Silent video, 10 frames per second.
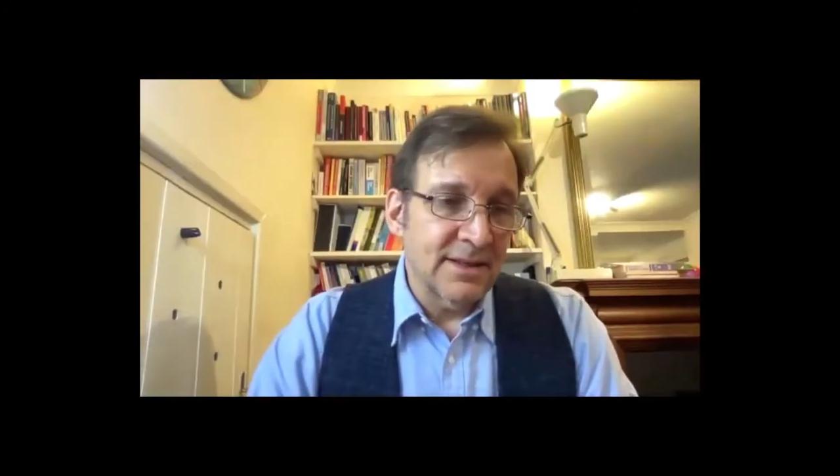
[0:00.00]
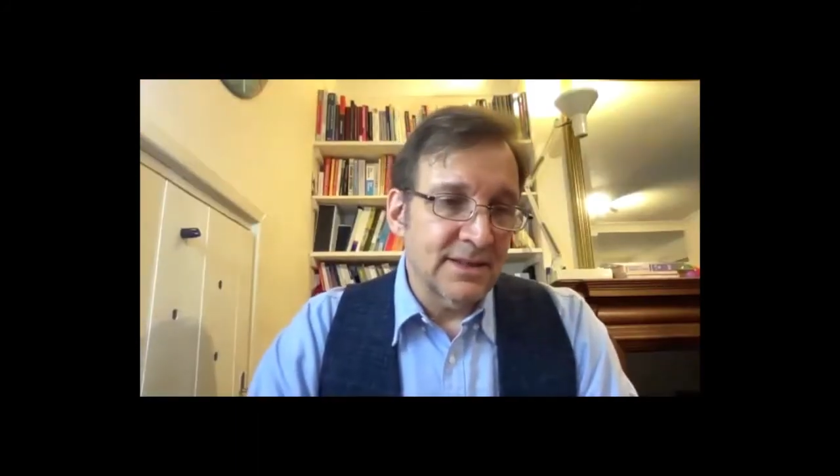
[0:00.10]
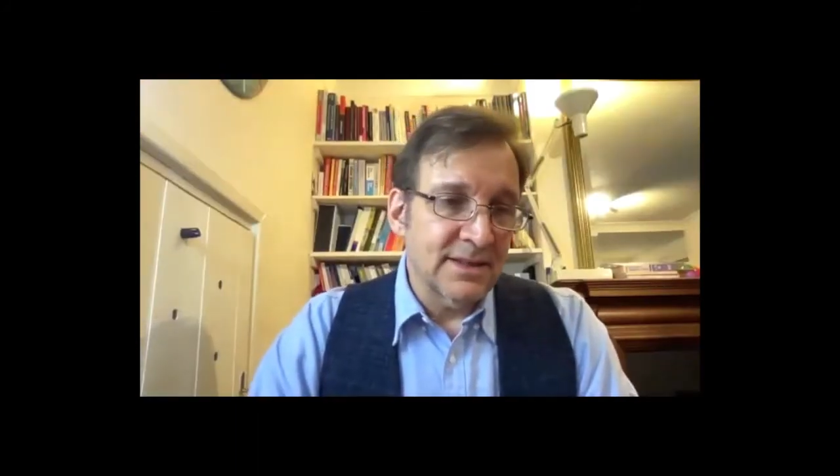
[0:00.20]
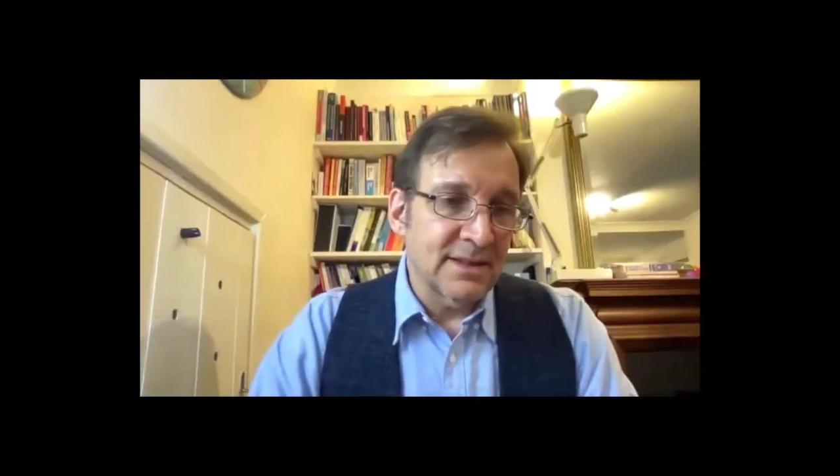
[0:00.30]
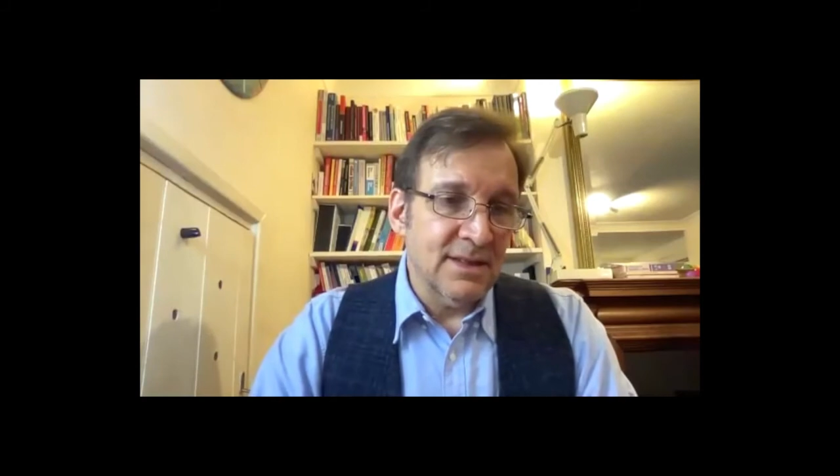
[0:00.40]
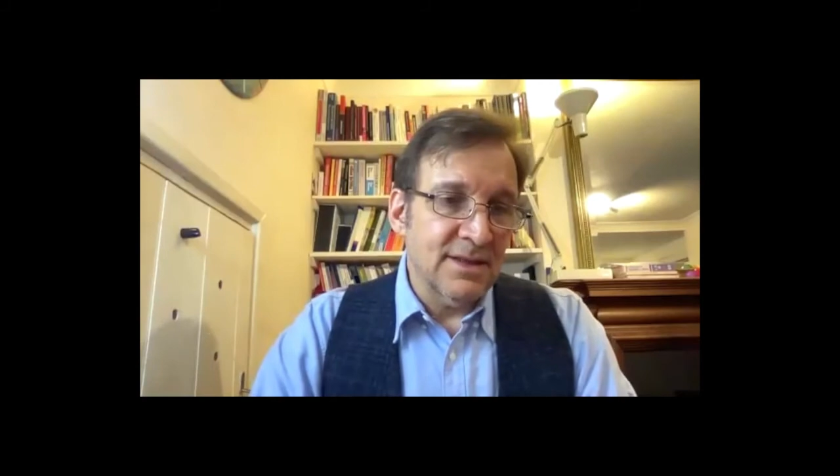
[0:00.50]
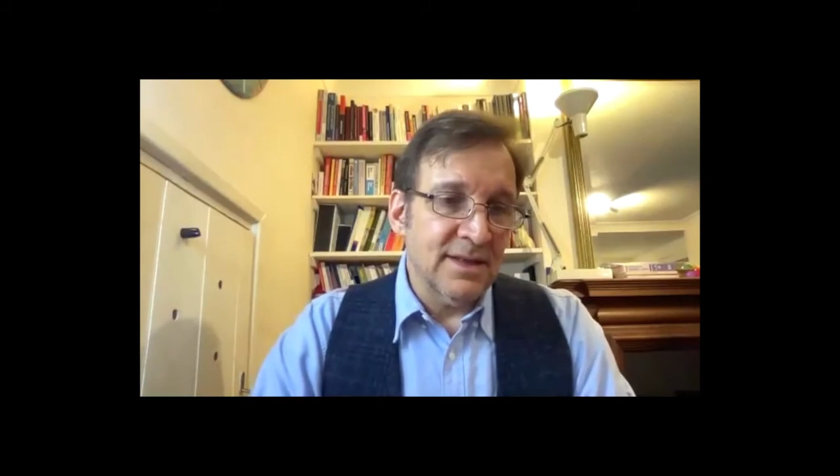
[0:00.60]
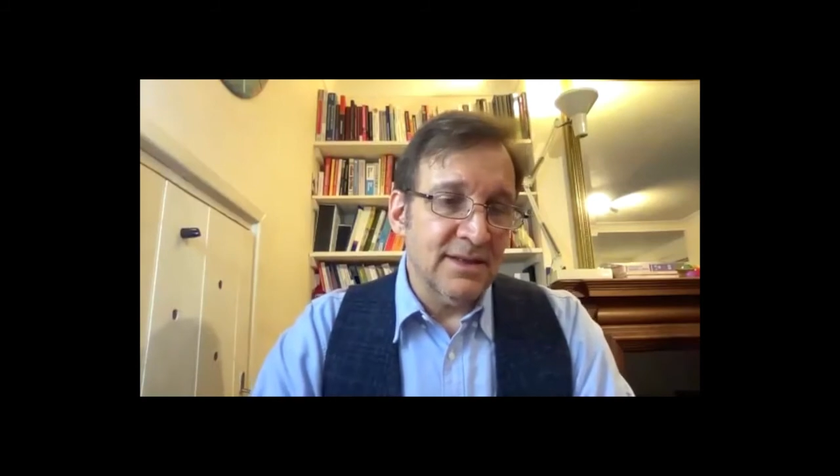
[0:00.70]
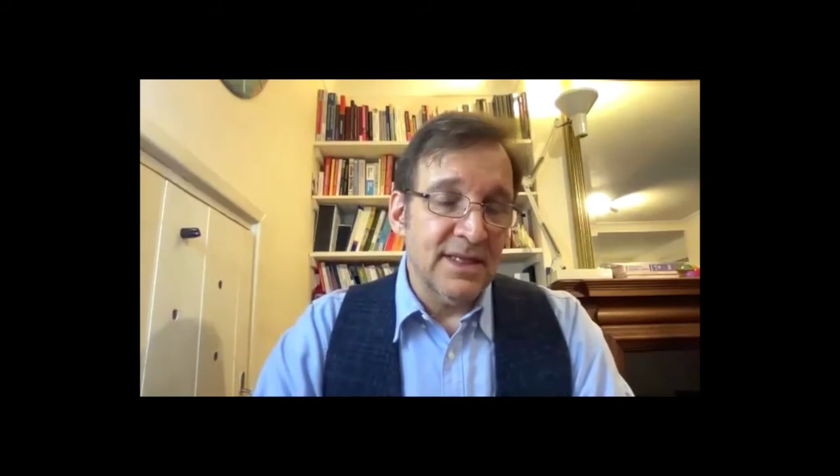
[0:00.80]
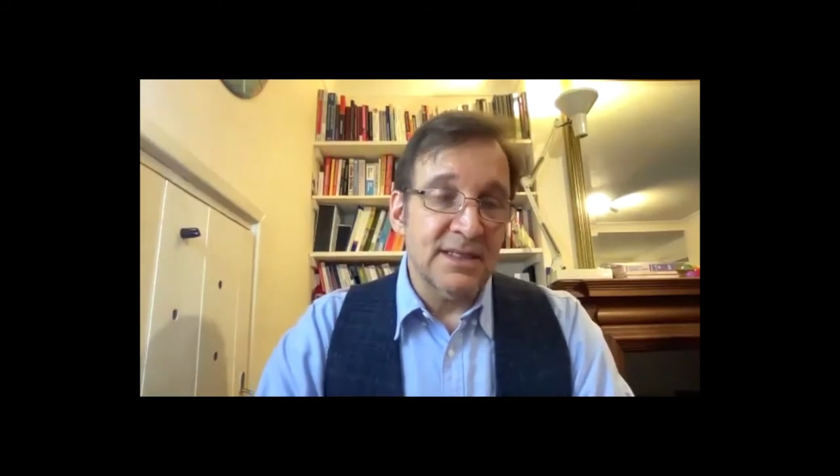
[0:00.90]
is
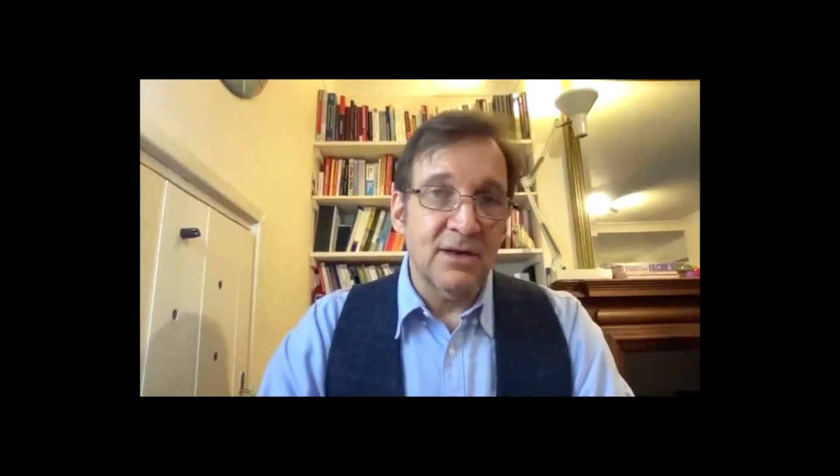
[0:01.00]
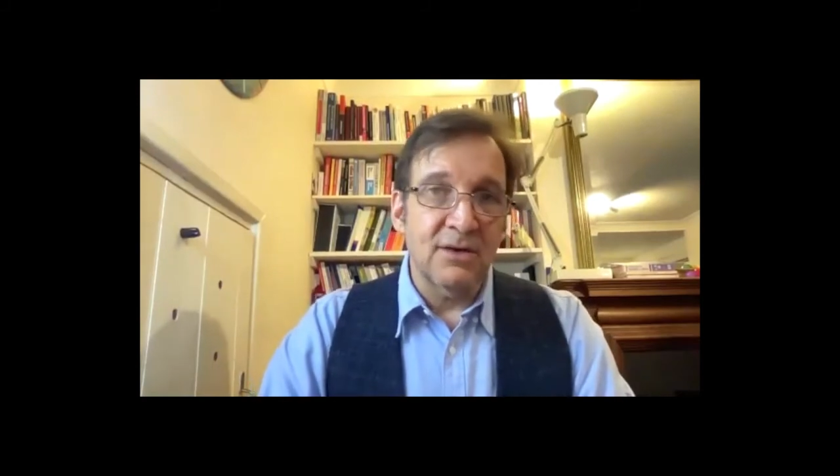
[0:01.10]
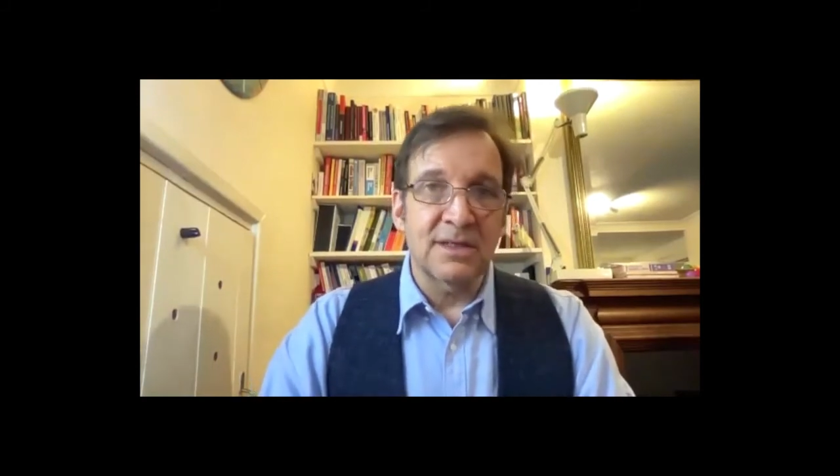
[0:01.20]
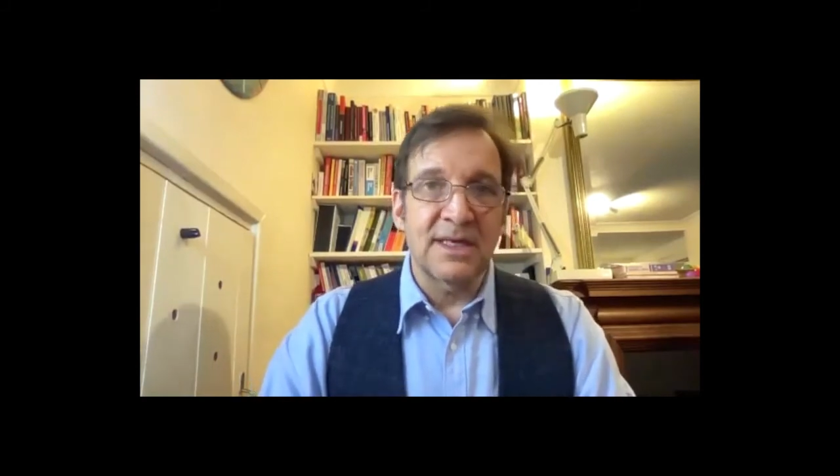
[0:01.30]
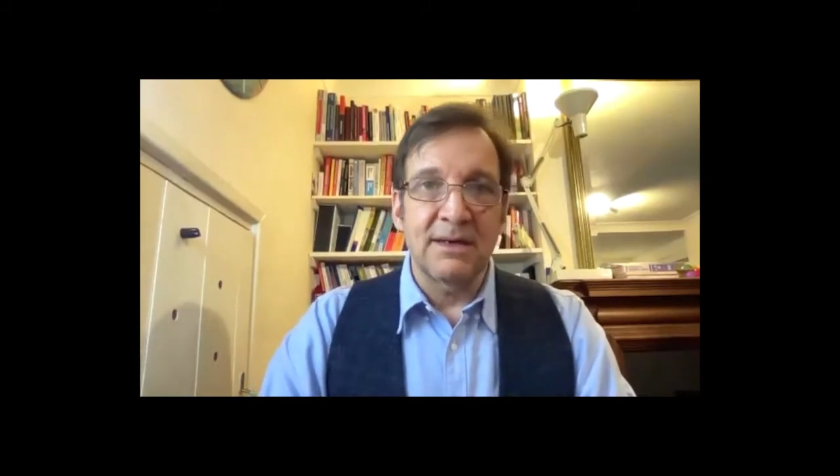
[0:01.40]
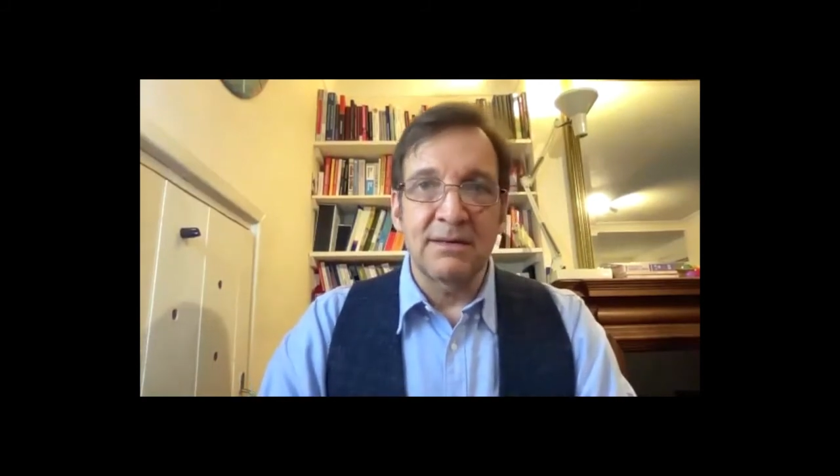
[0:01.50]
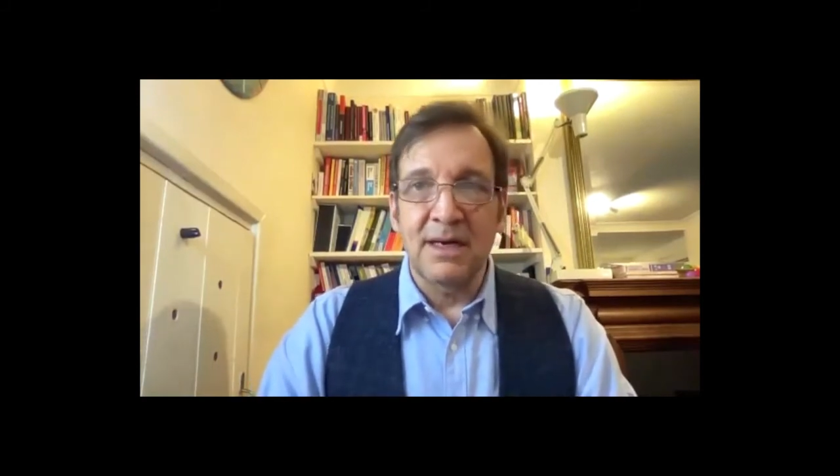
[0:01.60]
this lockdown,